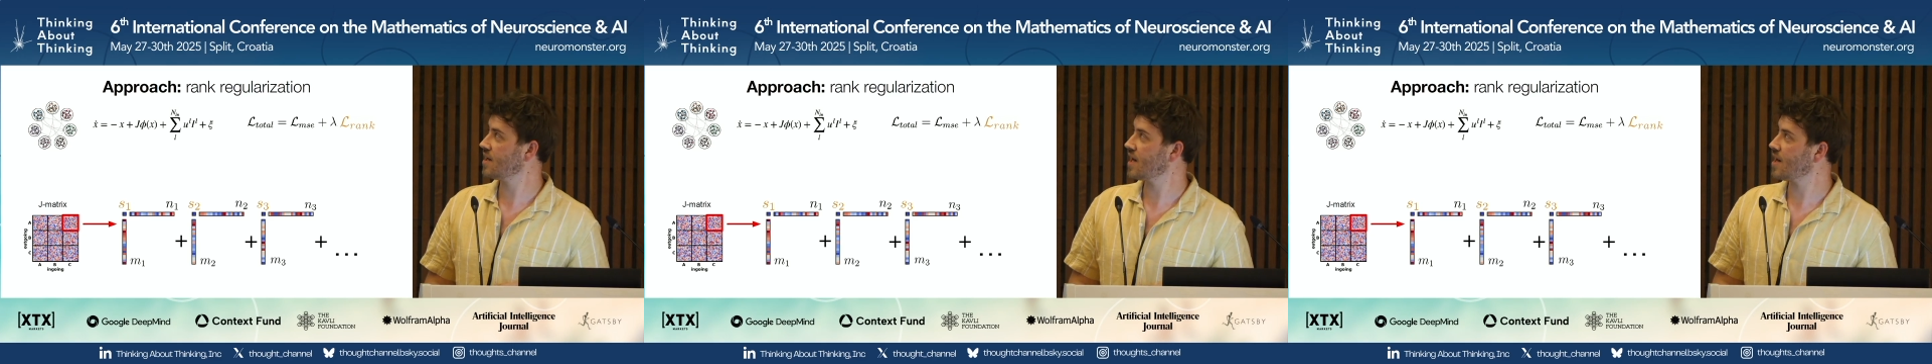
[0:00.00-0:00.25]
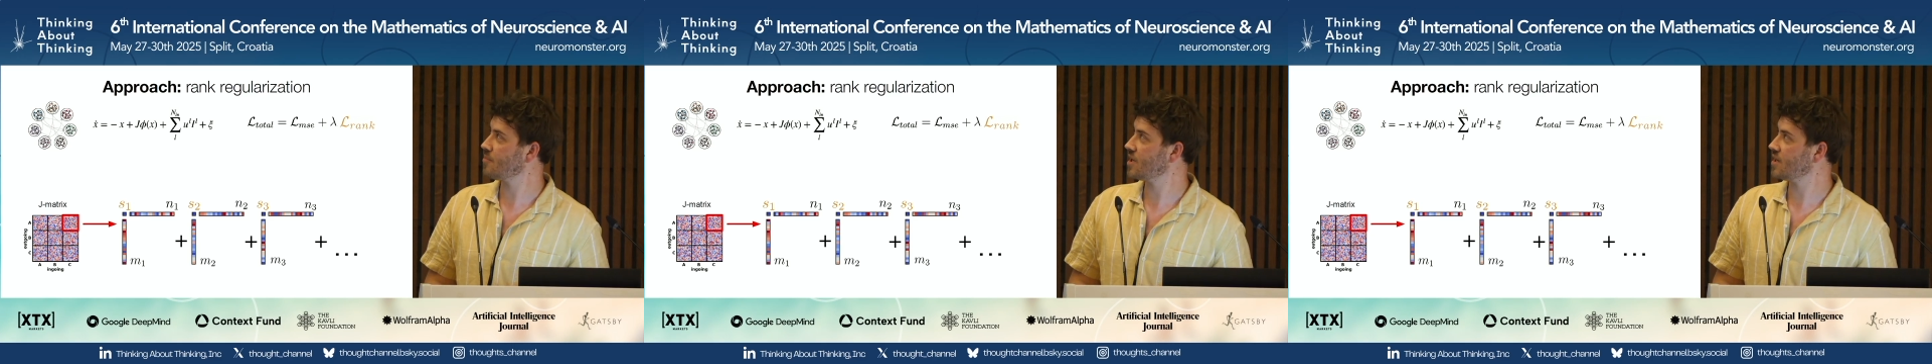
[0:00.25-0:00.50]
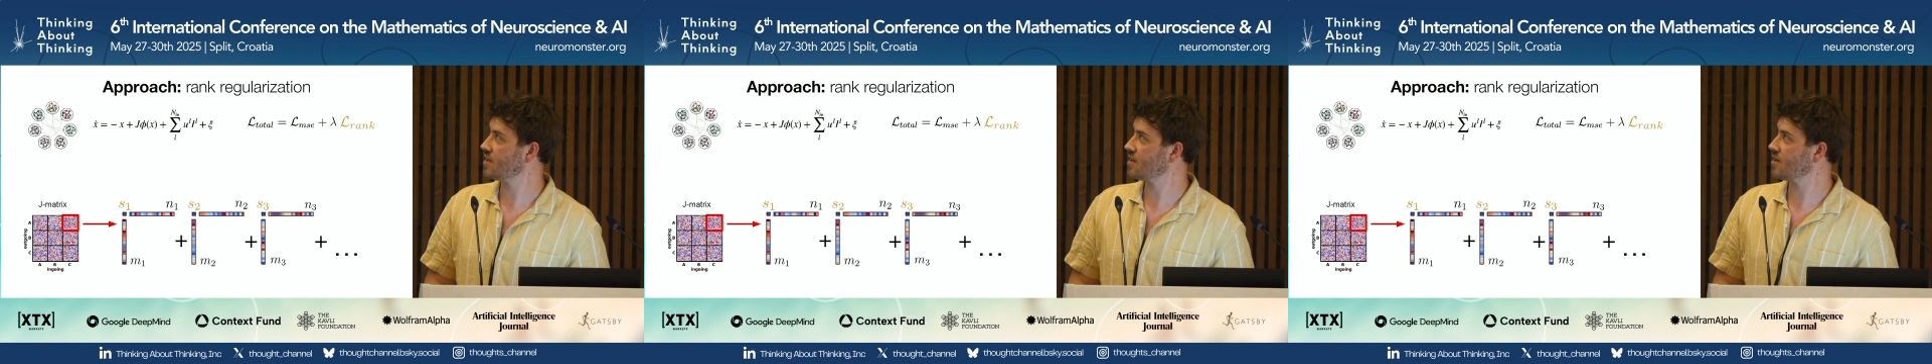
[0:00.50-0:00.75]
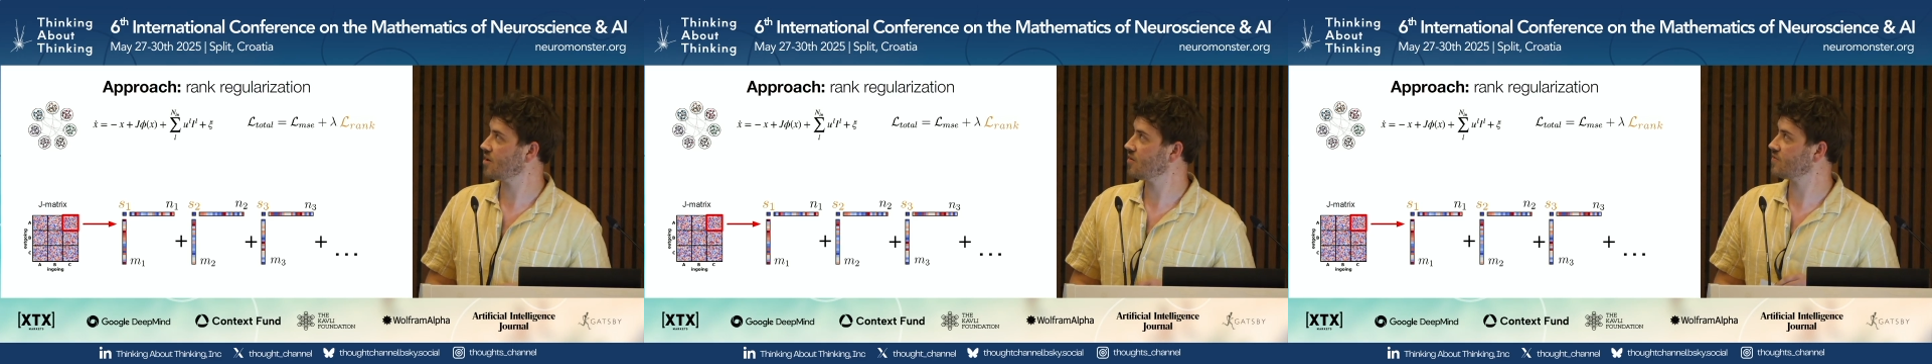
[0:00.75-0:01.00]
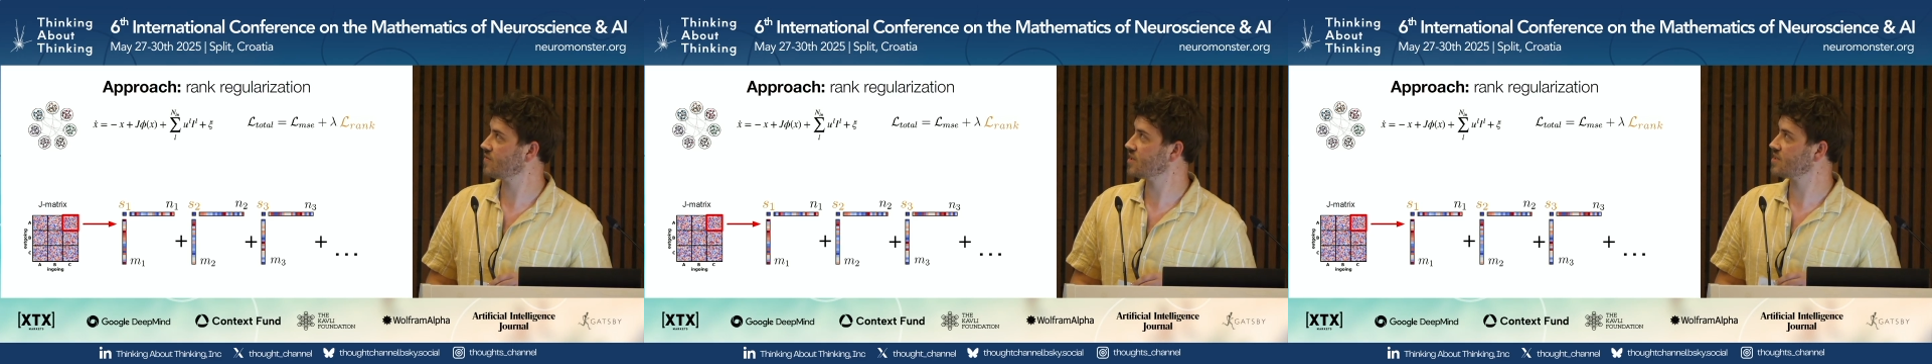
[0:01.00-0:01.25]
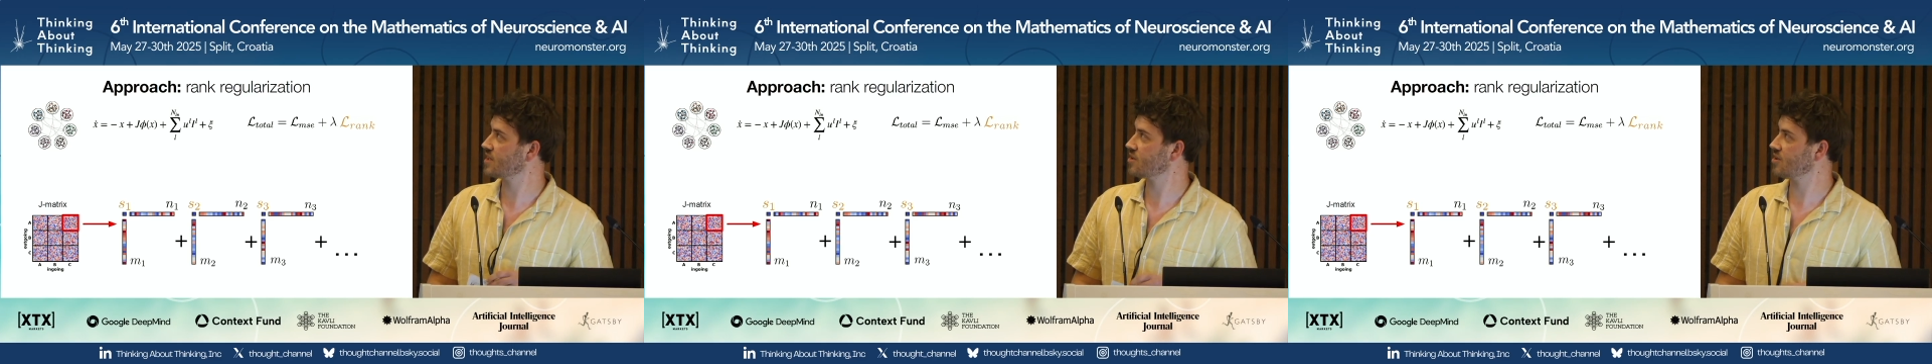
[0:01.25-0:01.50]
of the
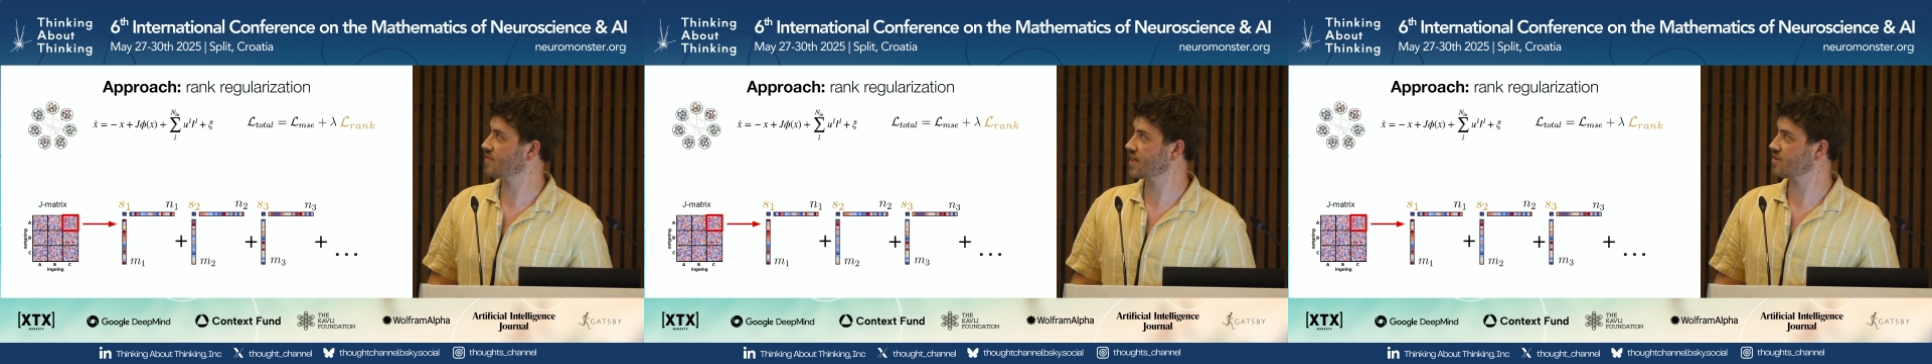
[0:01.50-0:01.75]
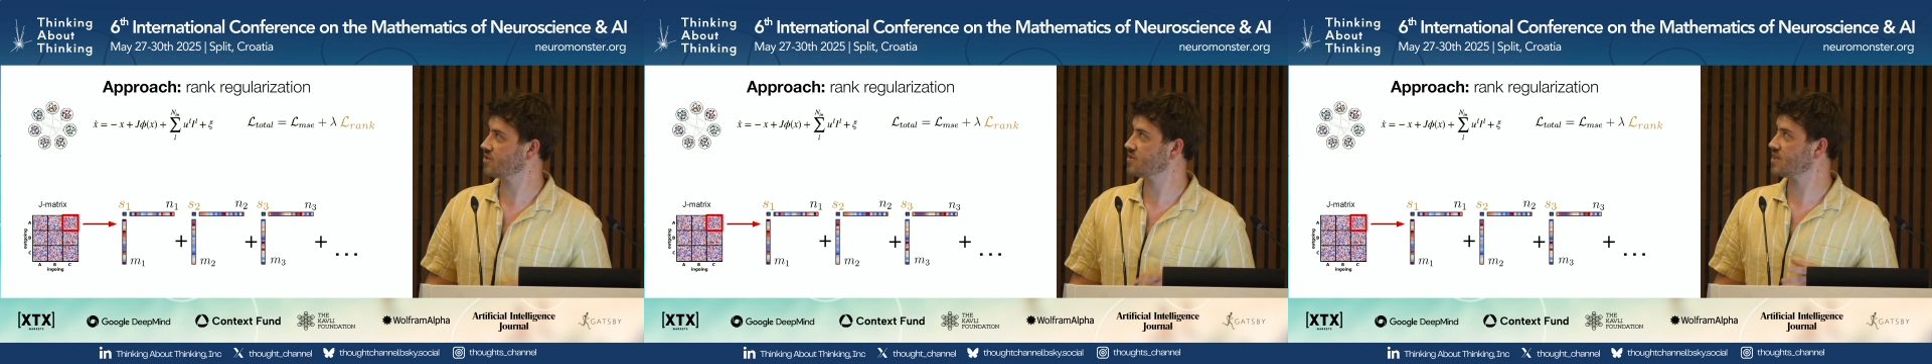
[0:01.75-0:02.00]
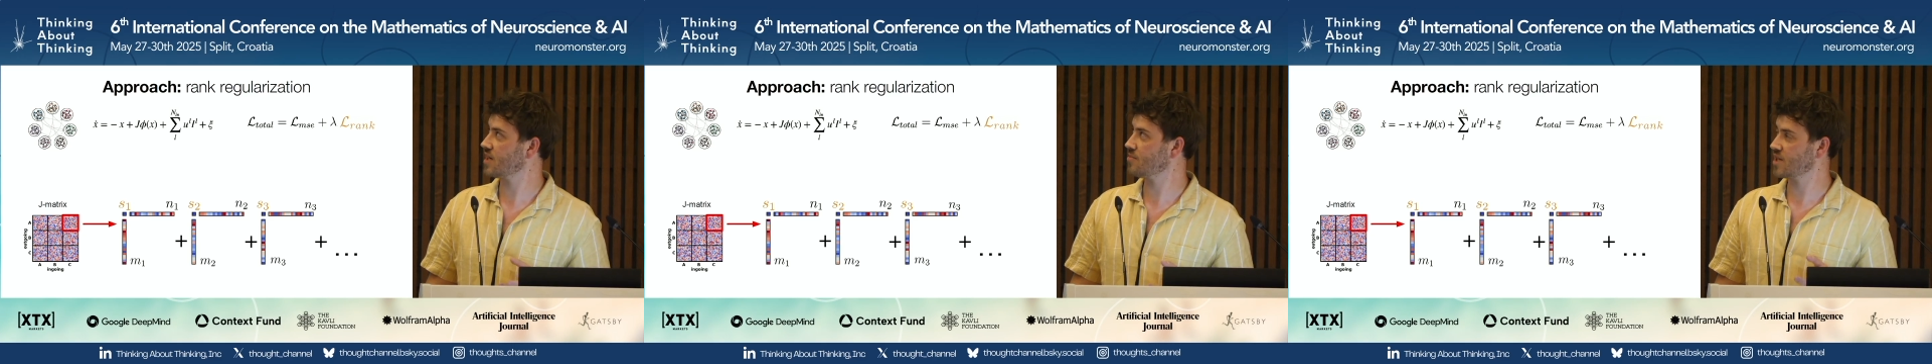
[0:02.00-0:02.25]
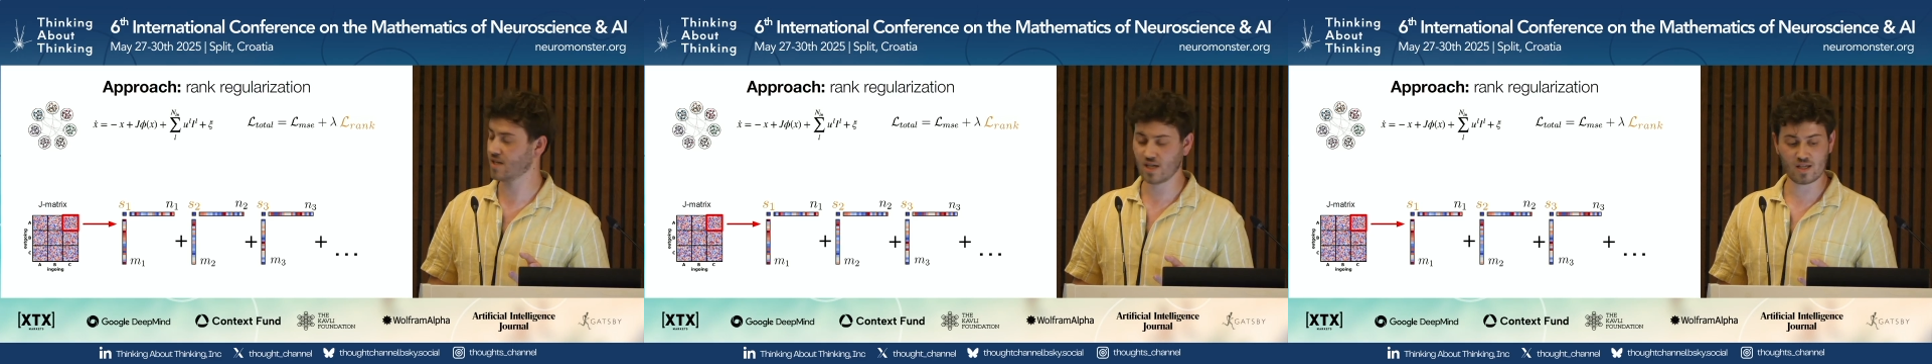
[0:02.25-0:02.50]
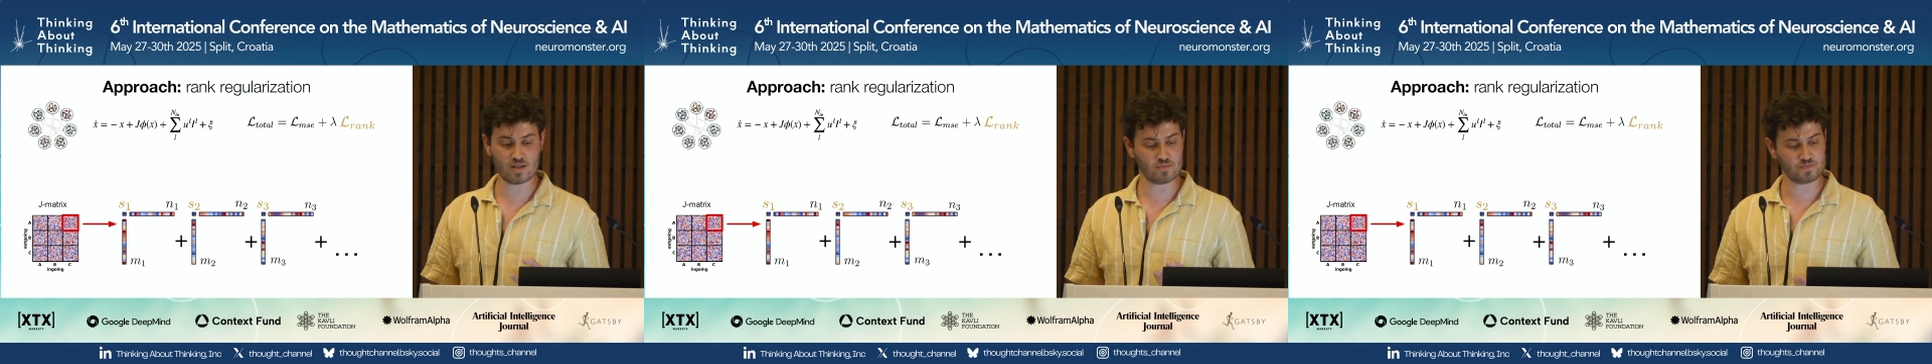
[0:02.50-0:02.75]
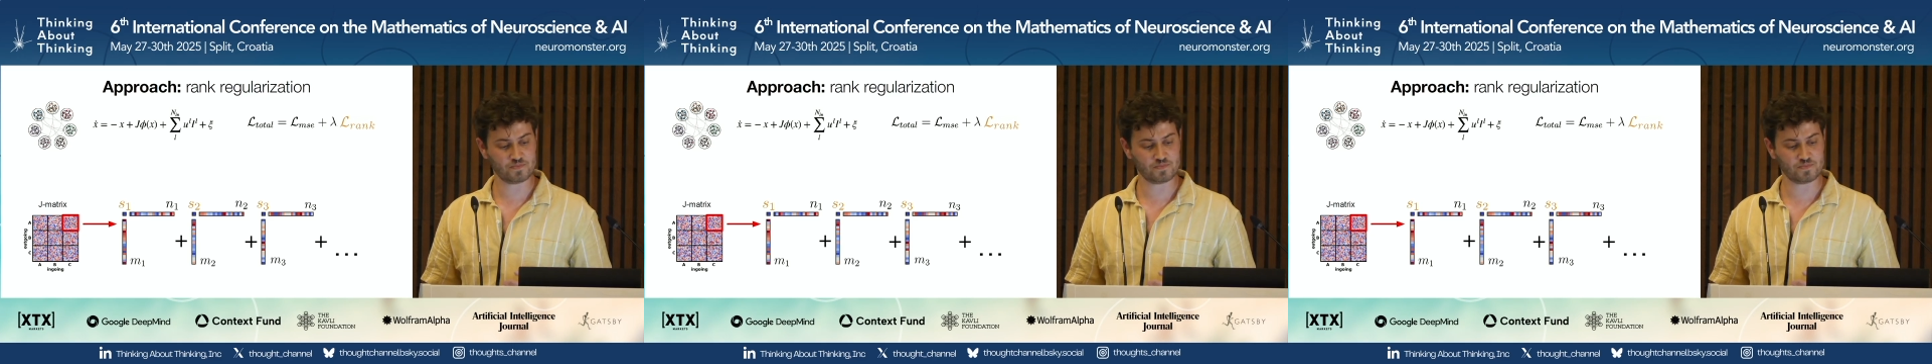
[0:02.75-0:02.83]
singular vectors M and N,